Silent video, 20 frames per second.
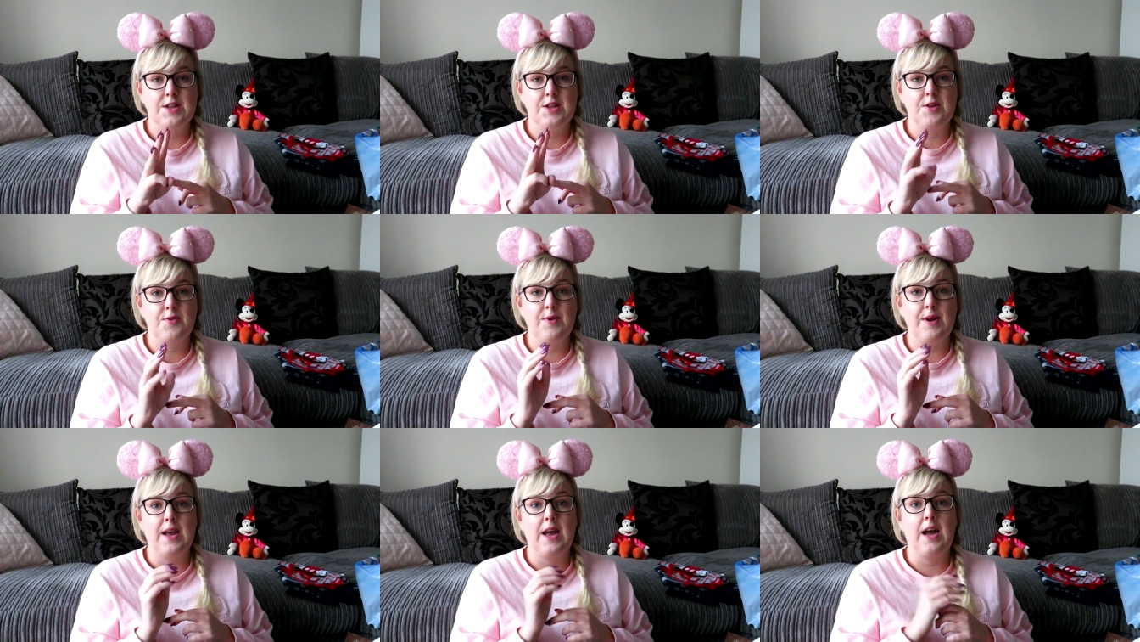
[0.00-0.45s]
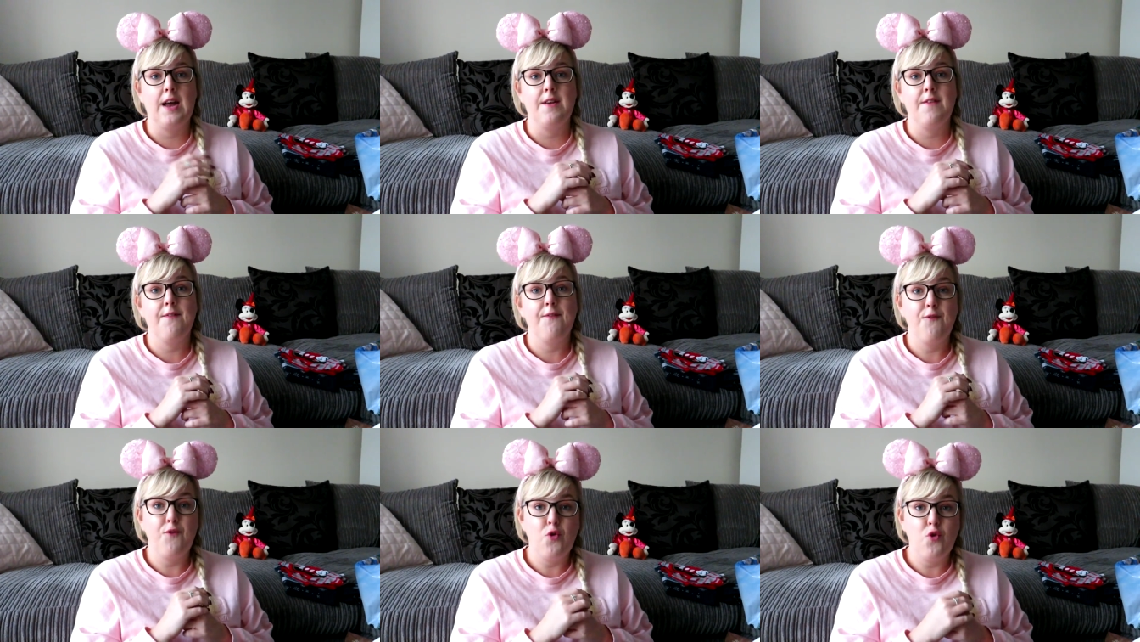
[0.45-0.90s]
So we had
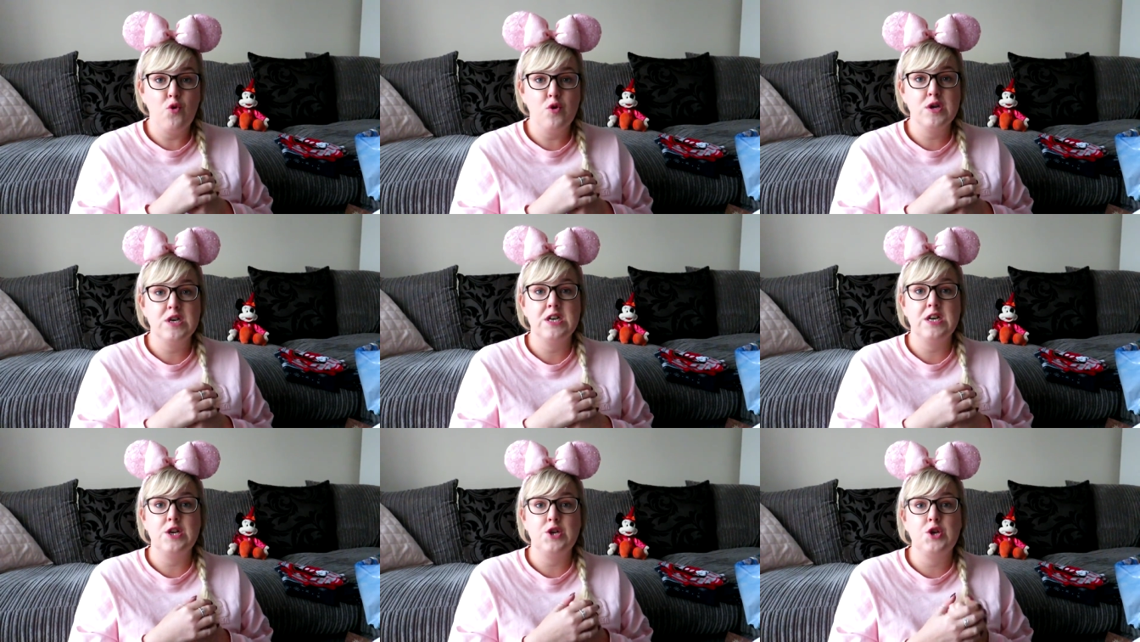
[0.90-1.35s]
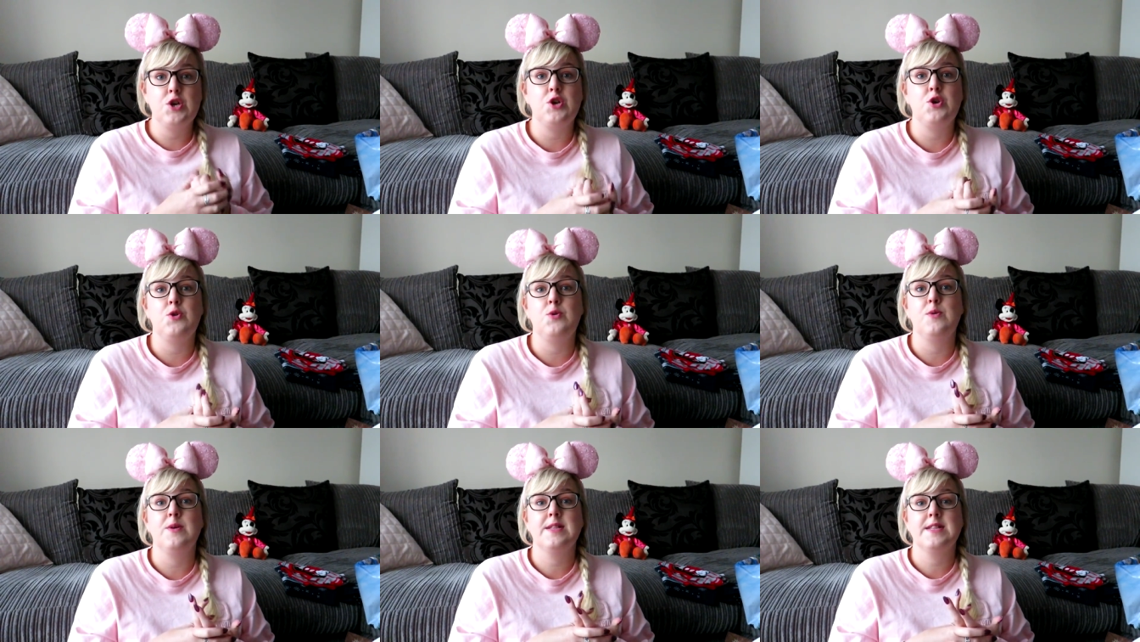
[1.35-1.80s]

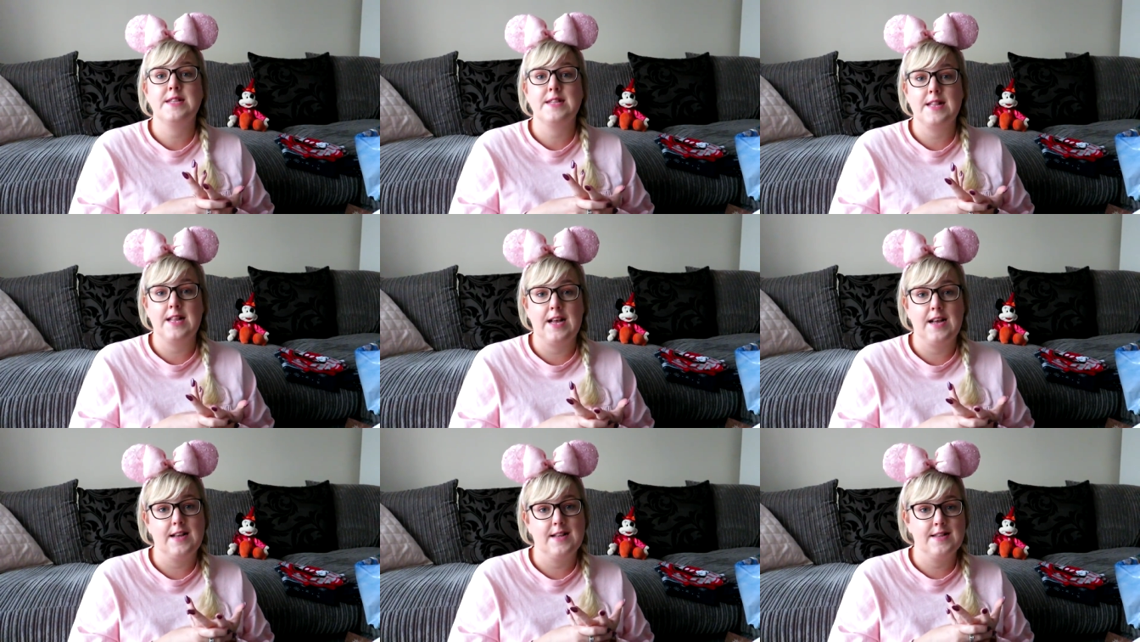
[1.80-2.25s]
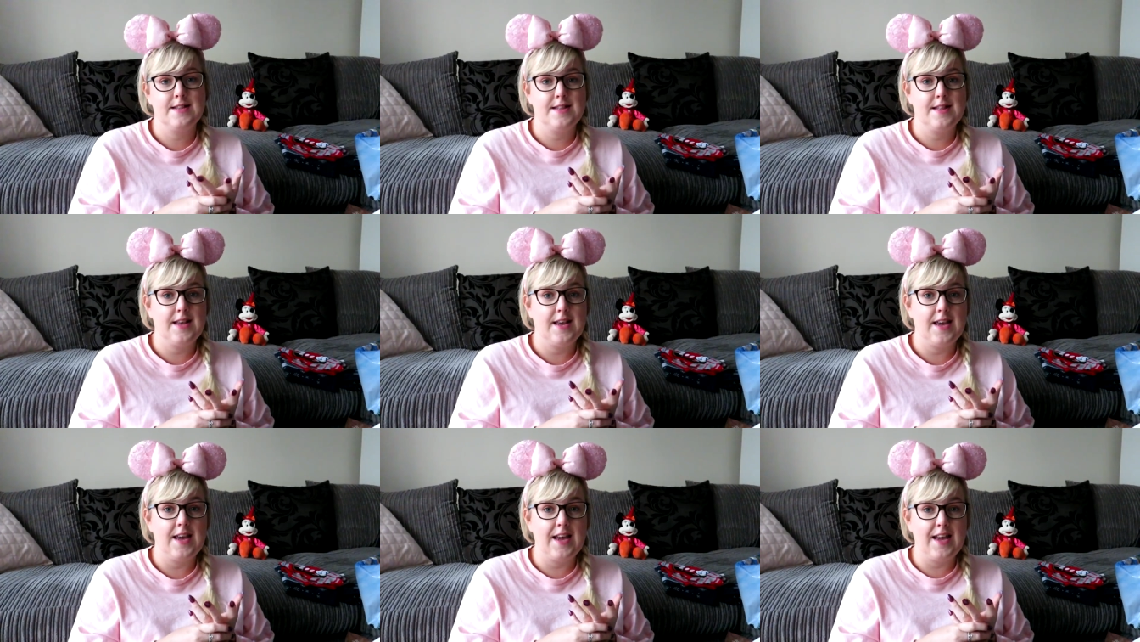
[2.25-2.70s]
42 snacks
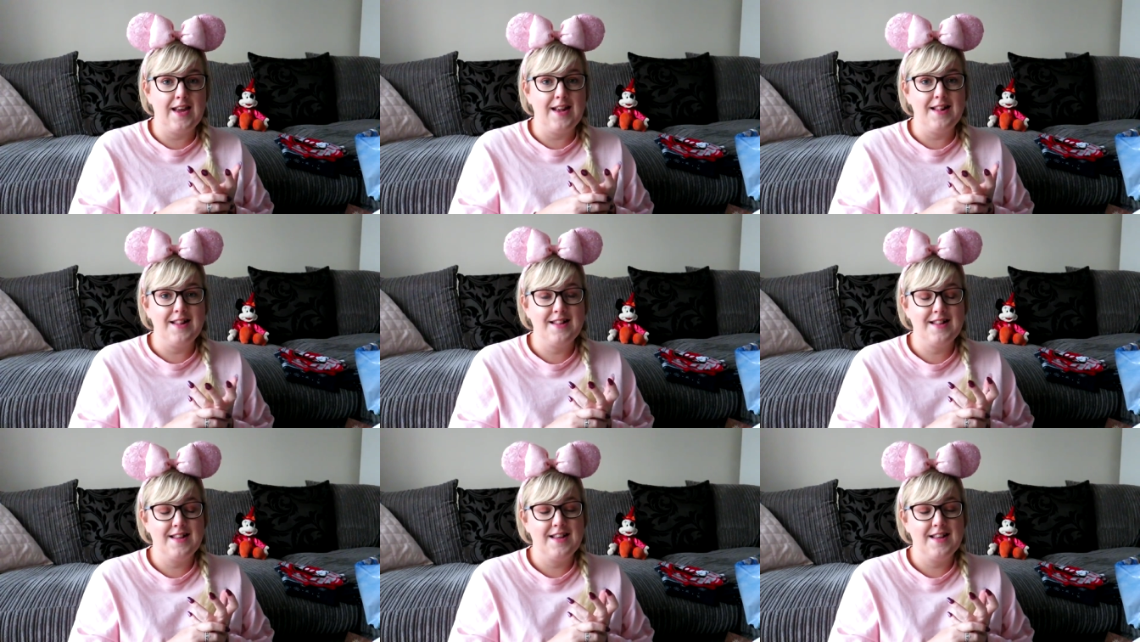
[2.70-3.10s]
to eat